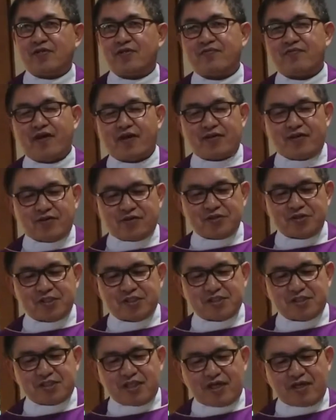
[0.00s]
The Father
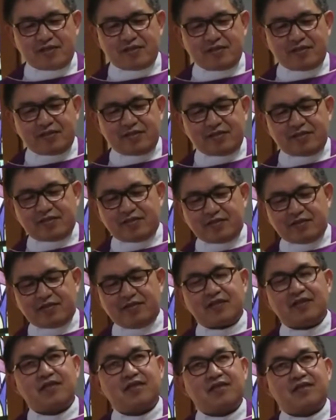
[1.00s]
Jose said
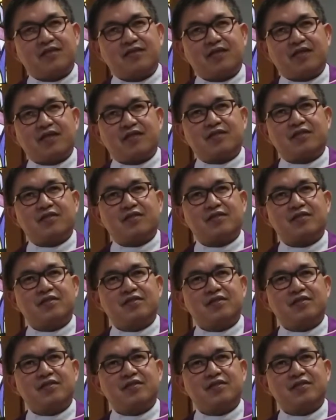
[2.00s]
that